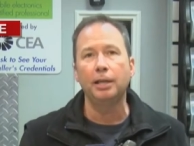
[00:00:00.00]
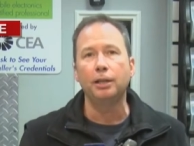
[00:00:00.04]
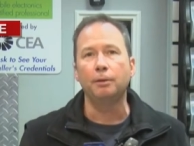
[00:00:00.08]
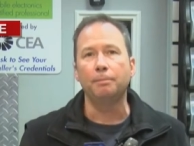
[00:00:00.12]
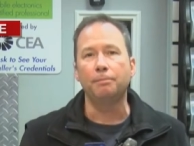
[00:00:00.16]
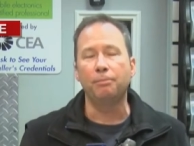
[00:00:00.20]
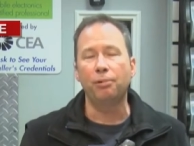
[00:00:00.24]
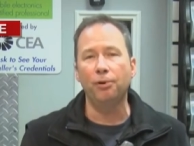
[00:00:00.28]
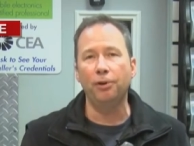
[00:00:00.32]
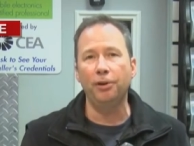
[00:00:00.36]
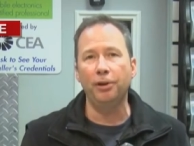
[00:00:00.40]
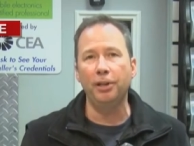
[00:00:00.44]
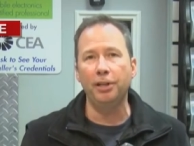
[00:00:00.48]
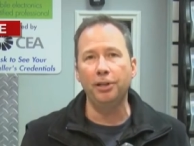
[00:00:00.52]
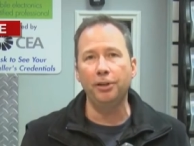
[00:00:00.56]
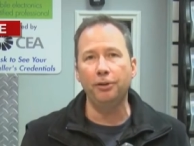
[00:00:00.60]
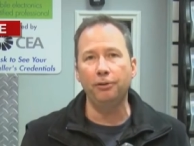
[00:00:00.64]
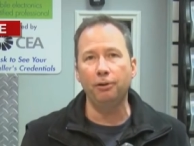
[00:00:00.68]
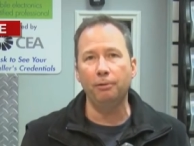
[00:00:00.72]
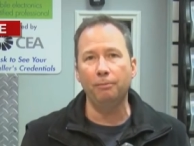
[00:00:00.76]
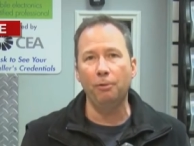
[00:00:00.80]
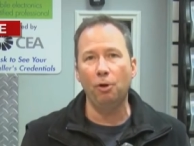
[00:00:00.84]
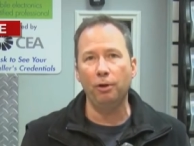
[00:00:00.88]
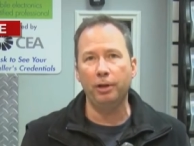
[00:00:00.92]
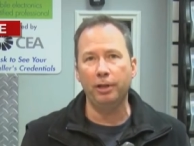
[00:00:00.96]
You put it in
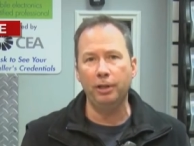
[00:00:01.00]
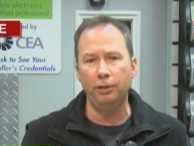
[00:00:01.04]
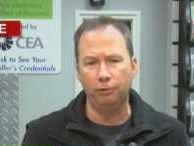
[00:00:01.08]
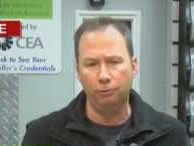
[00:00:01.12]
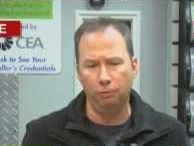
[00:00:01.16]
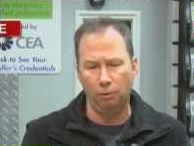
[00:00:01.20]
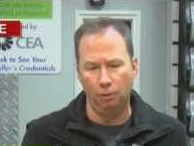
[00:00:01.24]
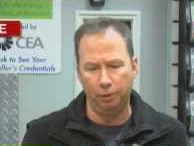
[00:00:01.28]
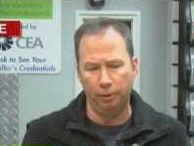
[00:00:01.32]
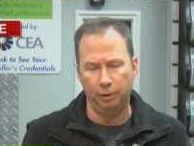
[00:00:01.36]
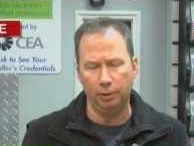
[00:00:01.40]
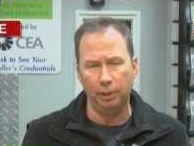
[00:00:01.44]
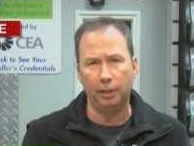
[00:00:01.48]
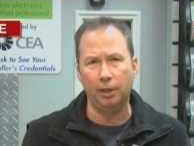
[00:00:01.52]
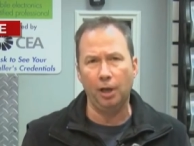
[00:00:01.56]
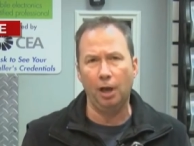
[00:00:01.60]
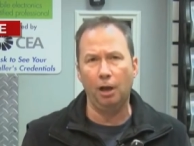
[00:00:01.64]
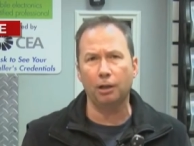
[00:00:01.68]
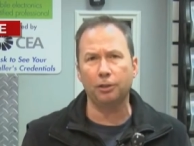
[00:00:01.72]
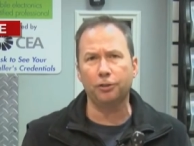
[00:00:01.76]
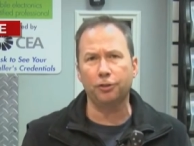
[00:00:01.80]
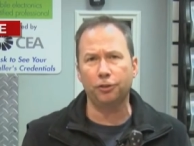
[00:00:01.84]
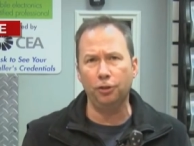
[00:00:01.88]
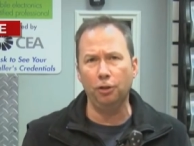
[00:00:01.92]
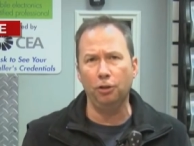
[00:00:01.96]
your remote control and you're like,
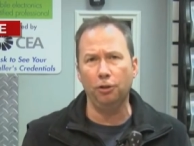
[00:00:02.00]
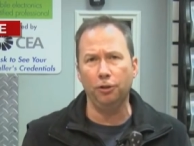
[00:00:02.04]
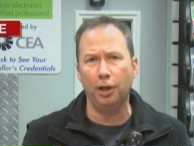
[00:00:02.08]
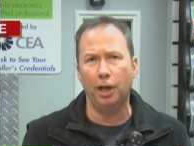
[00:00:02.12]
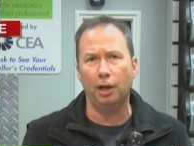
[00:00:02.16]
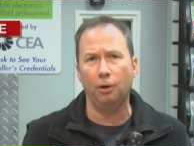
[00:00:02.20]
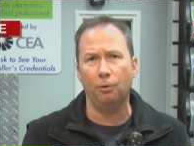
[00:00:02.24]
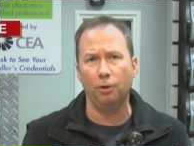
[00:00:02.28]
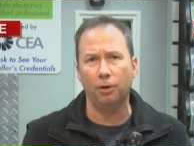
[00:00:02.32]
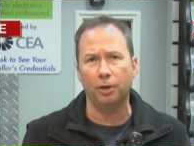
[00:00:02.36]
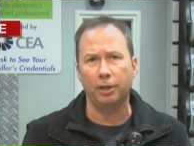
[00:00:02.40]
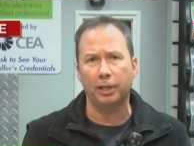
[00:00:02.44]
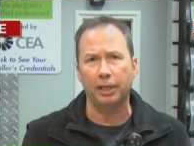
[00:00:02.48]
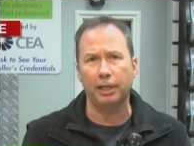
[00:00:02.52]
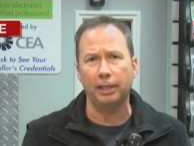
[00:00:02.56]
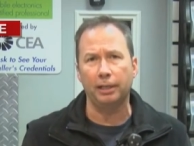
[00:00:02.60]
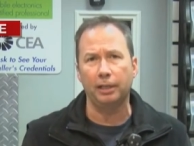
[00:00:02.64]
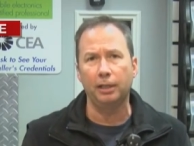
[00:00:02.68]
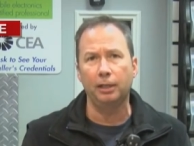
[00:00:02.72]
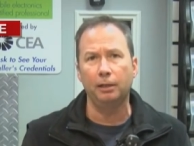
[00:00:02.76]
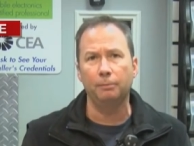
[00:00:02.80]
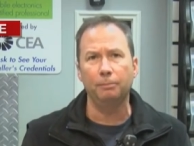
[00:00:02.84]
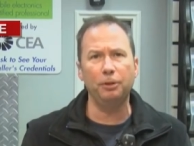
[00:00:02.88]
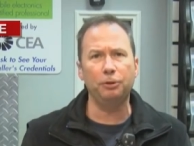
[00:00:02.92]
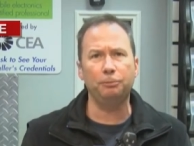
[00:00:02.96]
oh, it's still not working.
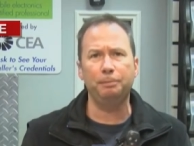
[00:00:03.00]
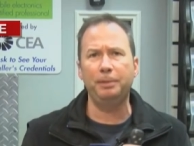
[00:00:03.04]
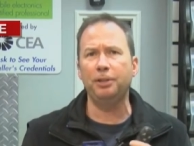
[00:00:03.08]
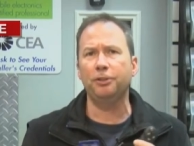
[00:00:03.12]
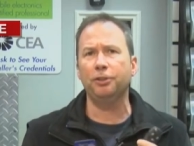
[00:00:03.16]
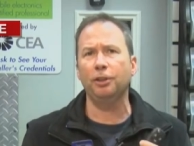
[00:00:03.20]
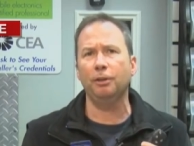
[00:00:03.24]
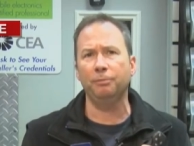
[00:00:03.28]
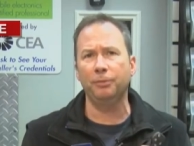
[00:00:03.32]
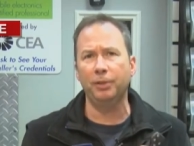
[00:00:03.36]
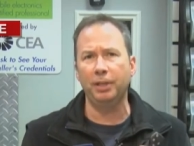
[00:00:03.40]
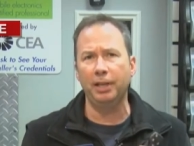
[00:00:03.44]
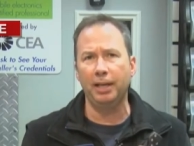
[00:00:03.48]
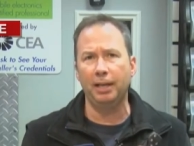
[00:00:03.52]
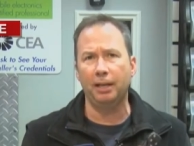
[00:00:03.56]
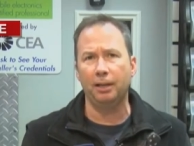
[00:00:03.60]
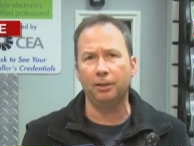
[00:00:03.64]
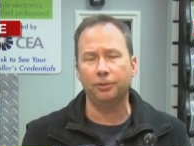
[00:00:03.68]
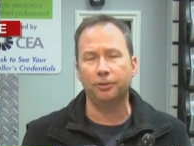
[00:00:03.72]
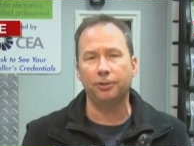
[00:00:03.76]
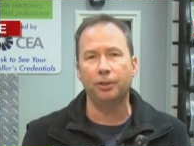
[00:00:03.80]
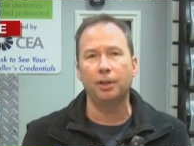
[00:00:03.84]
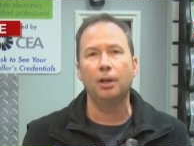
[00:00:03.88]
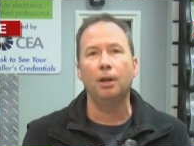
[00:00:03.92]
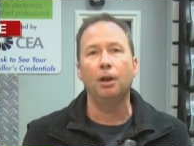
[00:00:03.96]
It must be something
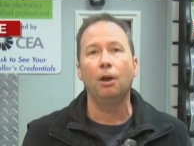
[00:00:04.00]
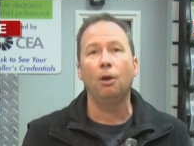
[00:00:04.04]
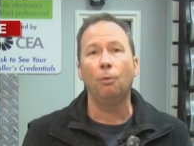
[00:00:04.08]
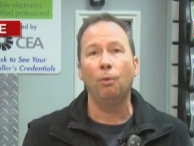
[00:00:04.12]
else.